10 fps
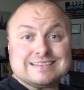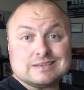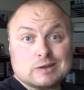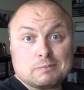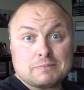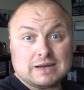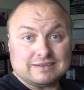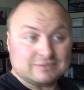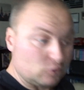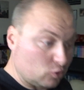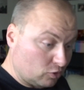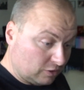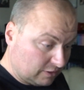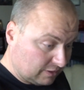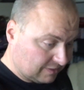So I might have to go
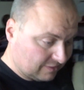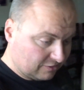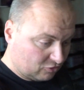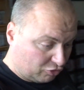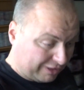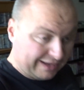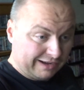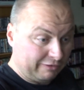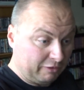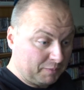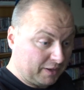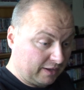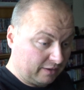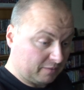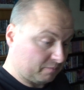and try and get it repaired.